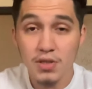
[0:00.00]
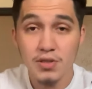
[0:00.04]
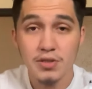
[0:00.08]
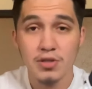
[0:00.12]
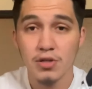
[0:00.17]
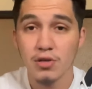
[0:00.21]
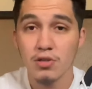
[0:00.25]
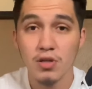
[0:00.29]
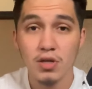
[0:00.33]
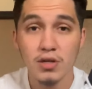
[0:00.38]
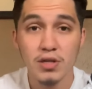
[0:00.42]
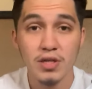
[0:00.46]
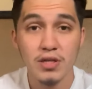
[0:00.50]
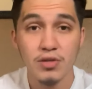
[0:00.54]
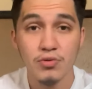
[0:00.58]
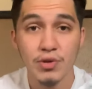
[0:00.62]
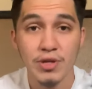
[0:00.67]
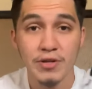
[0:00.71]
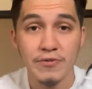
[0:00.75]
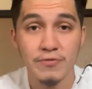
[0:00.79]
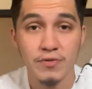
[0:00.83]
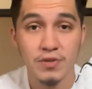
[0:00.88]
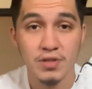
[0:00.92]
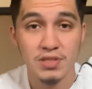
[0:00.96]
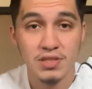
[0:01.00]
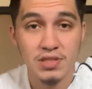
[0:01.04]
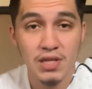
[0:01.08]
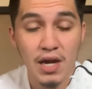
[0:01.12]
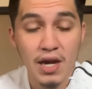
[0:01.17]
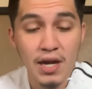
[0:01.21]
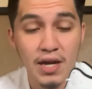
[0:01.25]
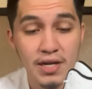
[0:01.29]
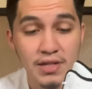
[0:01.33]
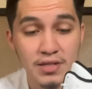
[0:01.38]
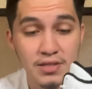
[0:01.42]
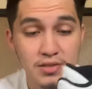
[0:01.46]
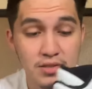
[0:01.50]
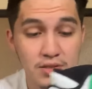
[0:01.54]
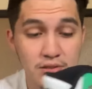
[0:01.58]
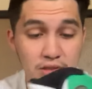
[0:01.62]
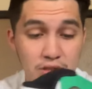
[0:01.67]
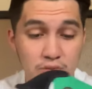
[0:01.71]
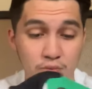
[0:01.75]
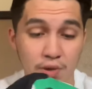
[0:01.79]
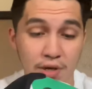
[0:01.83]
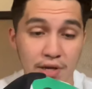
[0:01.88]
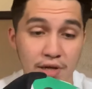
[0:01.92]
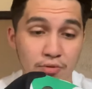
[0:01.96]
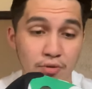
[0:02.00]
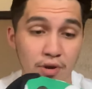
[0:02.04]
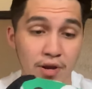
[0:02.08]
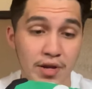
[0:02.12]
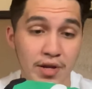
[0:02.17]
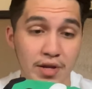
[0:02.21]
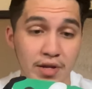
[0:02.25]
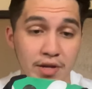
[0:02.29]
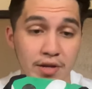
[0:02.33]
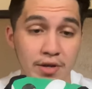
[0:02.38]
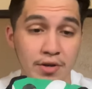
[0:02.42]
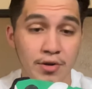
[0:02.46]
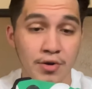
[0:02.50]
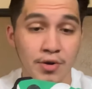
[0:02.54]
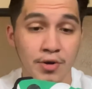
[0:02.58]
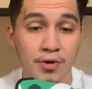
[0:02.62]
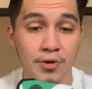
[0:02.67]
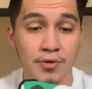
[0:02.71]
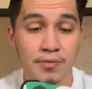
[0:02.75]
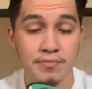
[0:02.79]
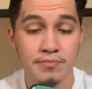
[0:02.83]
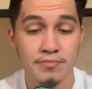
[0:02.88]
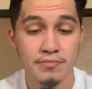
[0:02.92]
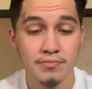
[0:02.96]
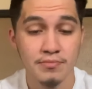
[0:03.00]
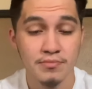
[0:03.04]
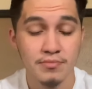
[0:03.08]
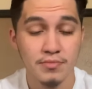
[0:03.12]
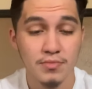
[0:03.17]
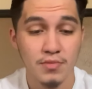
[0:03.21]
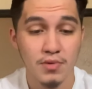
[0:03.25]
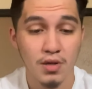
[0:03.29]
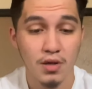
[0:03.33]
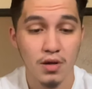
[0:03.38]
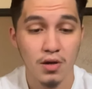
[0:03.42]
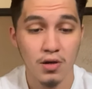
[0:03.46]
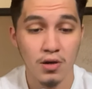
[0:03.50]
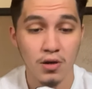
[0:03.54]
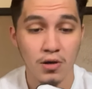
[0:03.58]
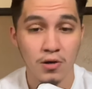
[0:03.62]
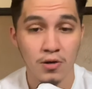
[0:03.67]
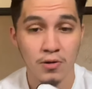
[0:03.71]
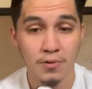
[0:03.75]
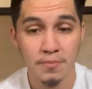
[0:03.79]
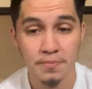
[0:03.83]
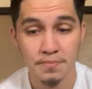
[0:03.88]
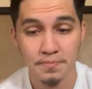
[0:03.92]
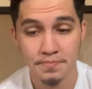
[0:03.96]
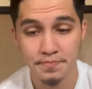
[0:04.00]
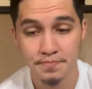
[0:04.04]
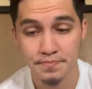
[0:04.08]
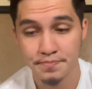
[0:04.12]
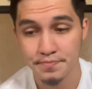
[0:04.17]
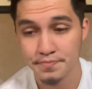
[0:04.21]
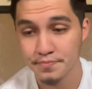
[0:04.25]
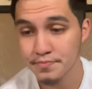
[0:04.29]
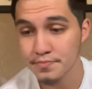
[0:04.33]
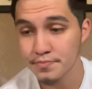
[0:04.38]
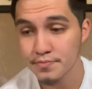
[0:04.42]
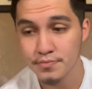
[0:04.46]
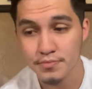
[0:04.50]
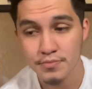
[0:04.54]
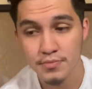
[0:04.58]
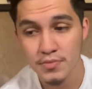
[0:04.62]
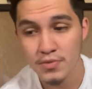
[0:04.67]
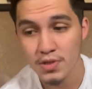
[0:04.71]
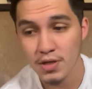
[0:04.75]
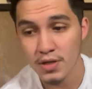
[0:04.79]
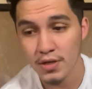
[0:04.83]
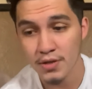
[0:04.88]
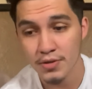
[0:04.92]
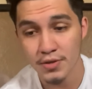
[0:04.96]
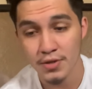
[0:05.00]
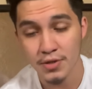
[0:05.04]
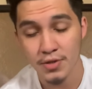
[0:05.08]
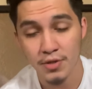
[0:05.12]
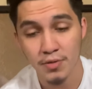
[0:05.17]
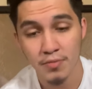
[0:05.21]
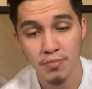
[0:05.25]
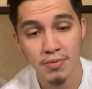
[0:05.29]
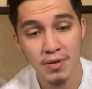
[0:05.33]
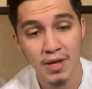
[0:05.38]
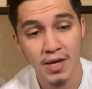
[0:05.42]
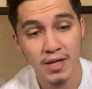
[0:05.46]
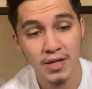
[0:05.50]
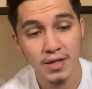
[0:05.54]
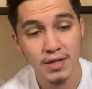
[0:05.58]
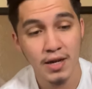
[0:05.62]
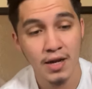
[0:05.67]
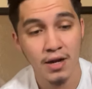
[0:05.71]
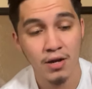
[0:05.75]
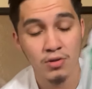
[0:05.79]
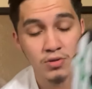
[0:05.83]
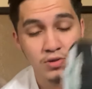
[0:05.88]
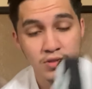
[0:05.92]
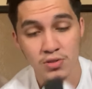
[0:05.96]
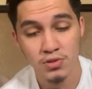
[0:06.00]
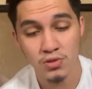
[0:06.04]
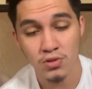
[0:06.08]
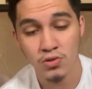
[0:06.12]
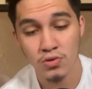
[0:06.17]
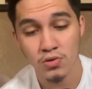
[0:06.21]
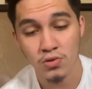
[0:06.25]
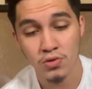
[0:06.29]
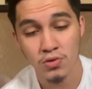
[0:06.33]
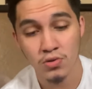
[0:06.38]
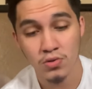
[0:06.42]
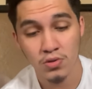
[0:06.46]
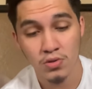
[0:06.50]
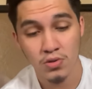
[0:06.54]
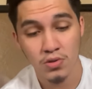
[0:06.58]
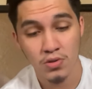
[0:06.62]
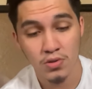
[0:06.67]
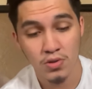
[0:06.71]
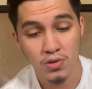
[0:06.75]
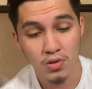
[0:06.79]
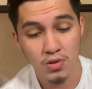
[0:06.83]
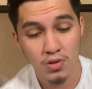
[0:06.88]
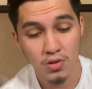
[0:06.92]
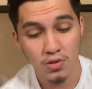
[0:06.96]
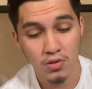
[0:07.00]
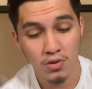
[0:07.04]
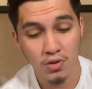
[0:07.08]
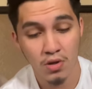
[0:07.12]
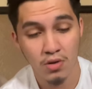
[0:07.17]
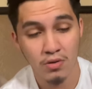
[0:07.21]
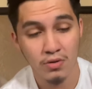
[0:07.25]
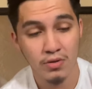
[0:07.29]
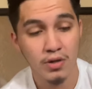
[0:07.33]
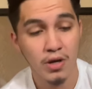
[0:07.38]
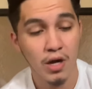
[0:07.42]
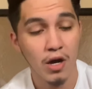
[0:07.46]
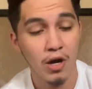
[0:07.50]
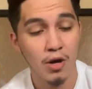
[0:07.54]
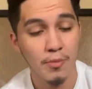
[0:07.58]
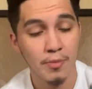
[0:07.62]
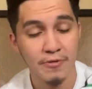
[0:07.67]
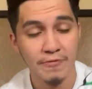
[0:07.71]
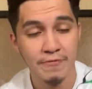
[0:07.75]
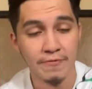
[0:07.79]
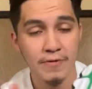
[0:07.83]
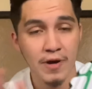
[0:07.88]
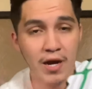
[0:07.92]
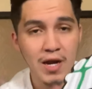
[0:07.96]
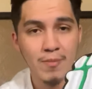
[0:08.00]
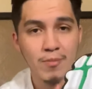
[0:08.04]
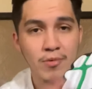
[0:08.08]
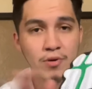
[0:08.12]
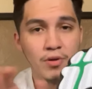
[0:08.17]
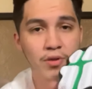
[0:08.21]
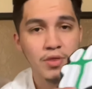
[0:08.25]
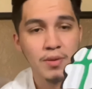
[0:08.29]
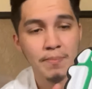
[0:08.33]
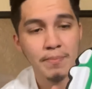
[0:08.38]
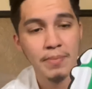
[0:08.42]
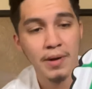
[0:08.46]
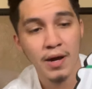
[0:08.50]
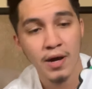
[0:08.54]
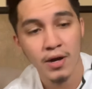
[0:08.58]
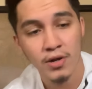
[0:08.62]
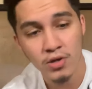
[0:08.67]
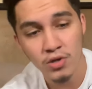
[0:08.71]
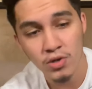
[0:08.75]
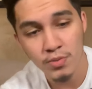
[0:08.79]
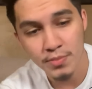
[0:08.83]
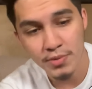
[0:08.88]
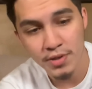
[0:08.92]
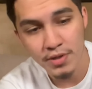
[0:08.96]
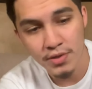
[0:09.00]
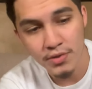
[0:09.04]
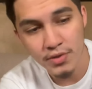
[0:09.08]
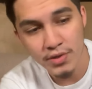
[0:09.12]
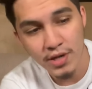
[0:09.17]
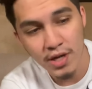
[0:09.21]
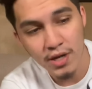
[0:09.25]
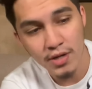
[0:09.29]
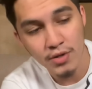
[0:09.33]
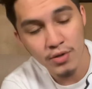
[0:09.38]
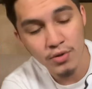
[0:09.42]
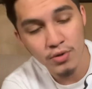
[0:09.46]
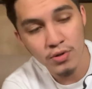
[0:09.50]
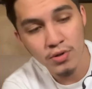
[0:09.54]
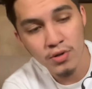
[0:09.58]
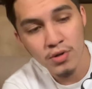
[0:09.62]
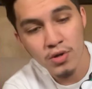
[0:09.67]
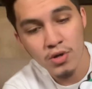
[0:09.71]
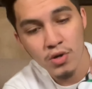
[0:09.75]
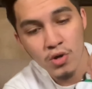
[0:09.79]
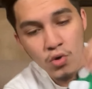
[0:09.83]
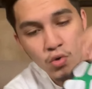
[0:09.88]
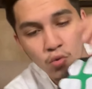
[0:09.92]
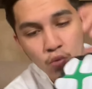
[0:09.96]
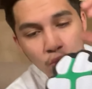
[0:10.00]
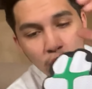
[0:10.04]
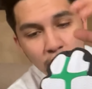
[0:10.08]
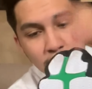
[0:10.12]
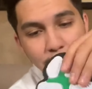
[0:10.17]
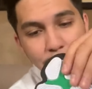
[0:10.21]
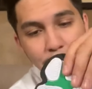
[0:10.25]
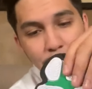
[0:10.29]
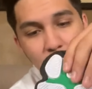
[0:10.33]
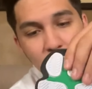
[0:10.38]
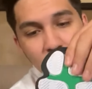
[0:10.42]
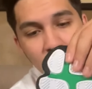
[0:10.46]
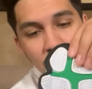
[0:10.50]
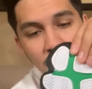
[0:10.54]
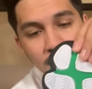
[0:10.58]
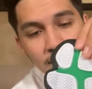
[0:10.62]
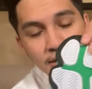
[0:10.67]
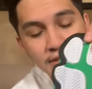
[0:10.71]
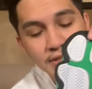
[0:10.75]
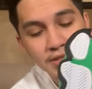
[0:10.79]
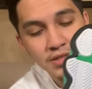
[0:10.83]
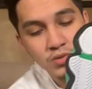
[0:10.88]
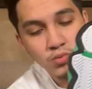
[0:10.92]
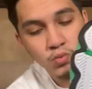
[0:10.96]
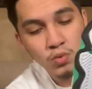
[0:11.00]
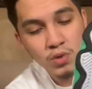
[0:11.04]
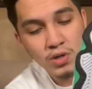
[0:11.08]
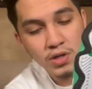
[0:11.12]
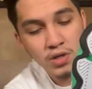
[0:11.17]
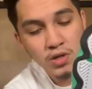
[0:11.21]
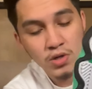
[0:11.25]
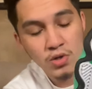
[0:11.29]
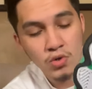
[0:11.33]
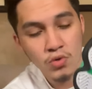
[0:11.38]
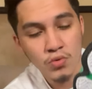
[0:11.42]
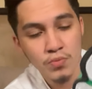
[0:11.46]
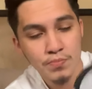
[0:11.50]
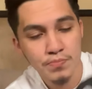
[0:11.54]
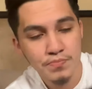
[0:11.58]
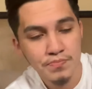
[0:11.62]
your lucky green for the sides, your suede right here, um, and then your black outsole, with carbon fiber on the bottom. Then you got your white pods as well,